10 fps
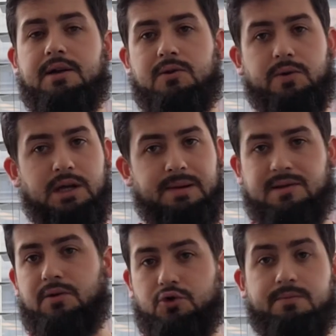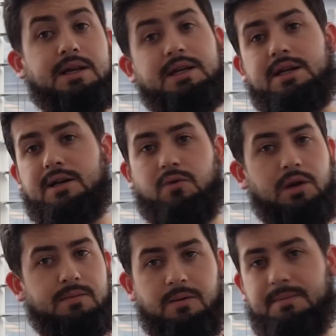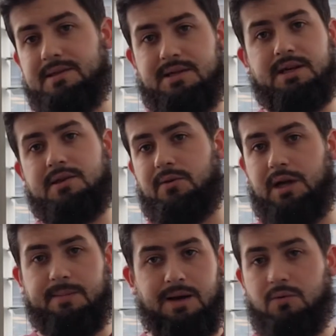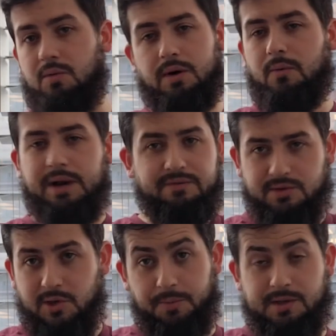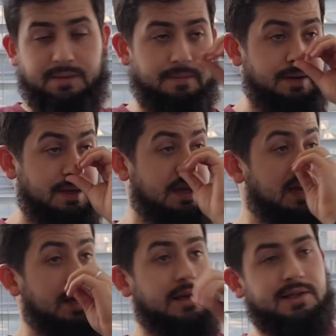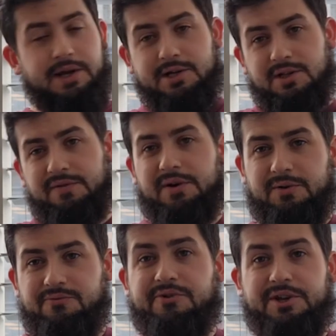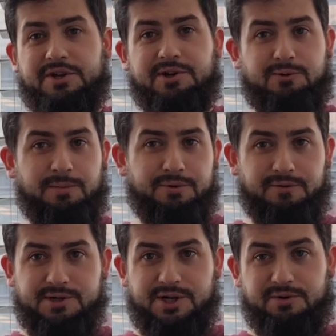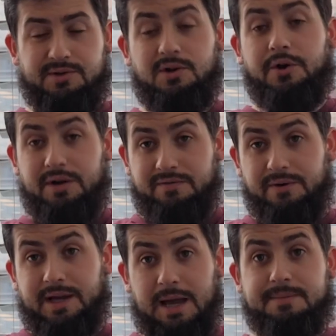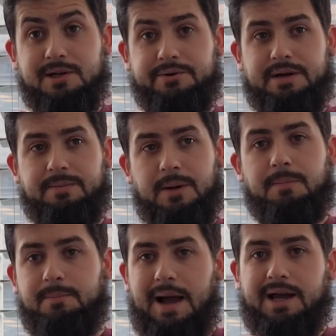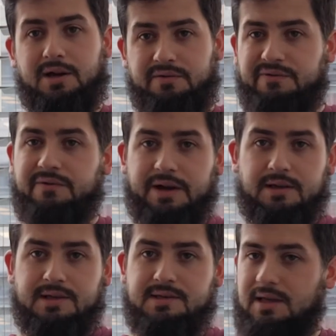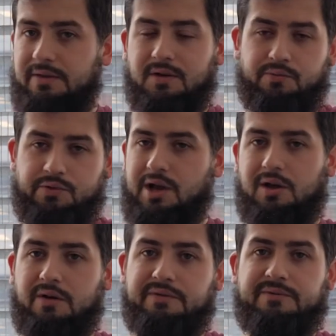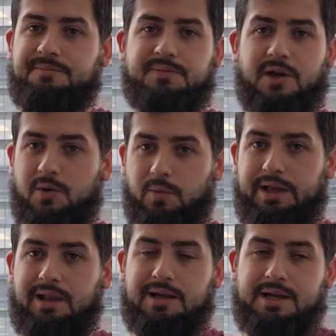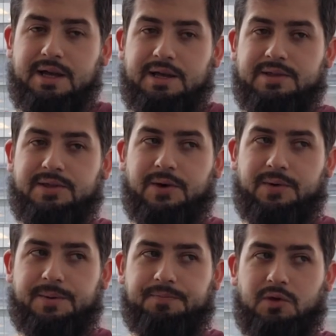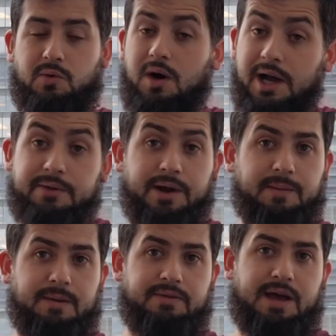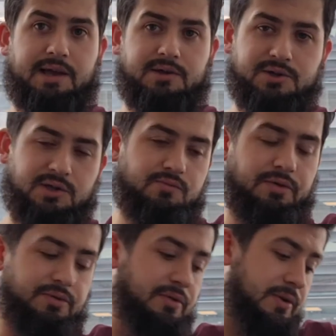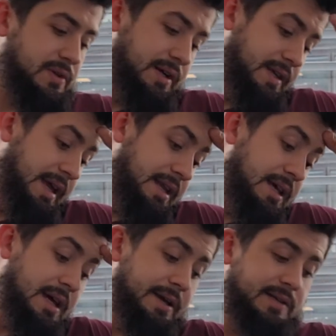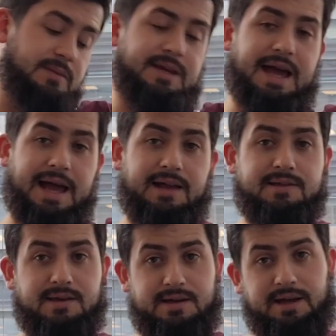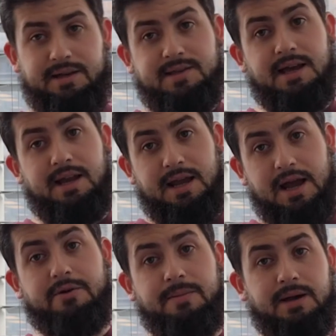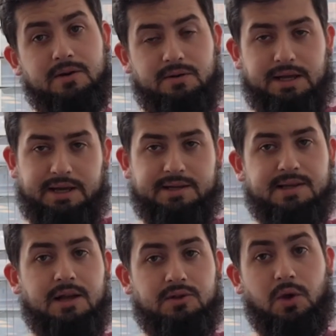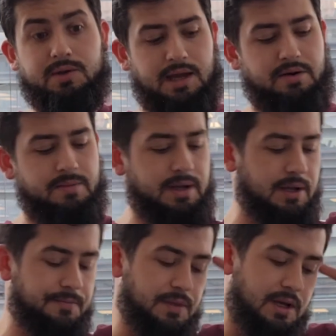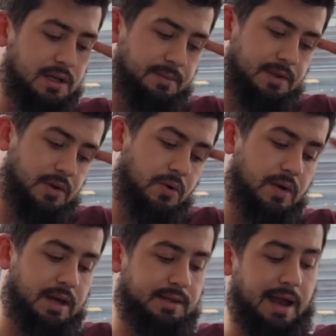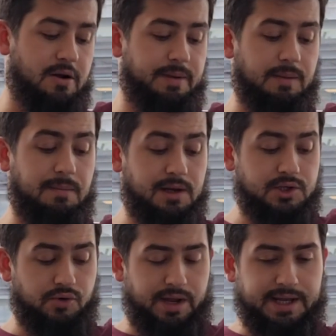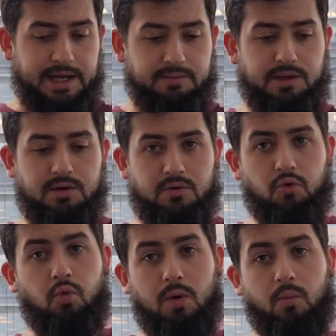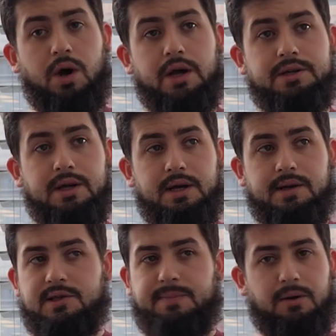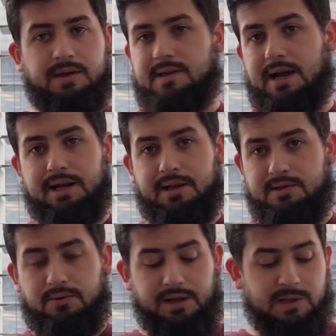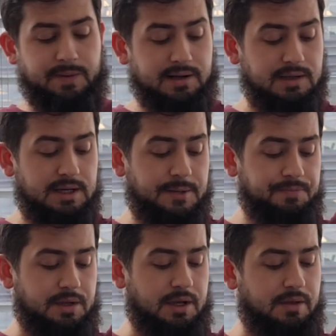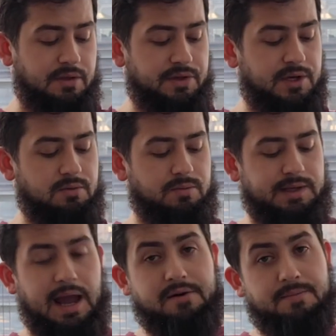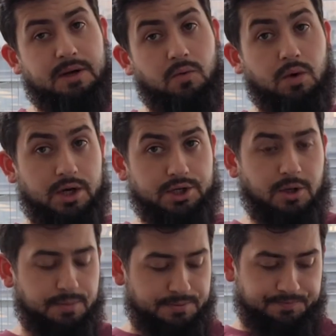talking about social media, talking about business, talking about whatever the topics might be. So, like, I just found it really good to improve students, not only vocabulary, but bank of phrases that they can reel off at will. So I highly recommend that. So just to run through those guys again, it's going to be at Ihsan Arabic and ihsan.arabic. Number 2 is Arabic Mastery Academy, all one word, spelt exactly as you would expect. And the third one was Arabic Workshop,